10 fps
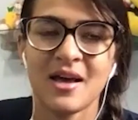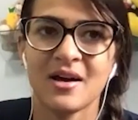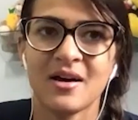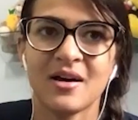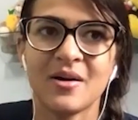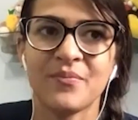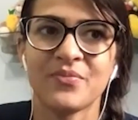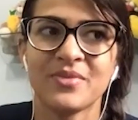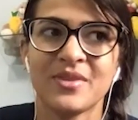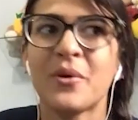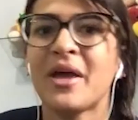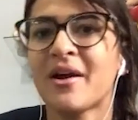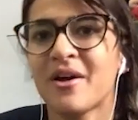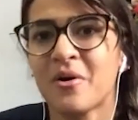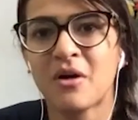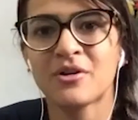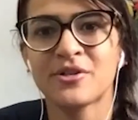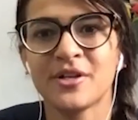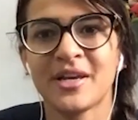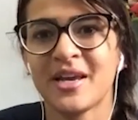the way I'm gonna walk
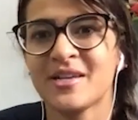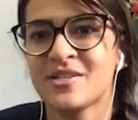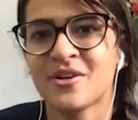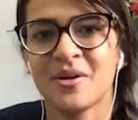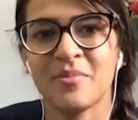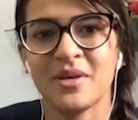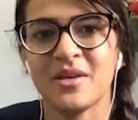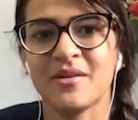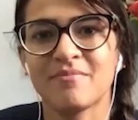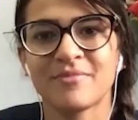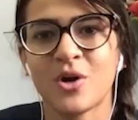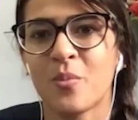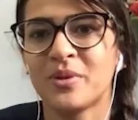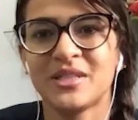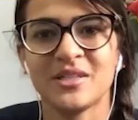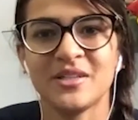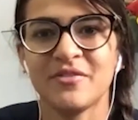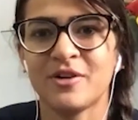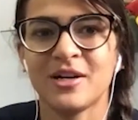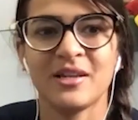to the cage is gonna be completely
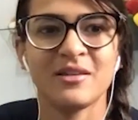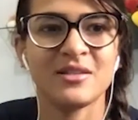different.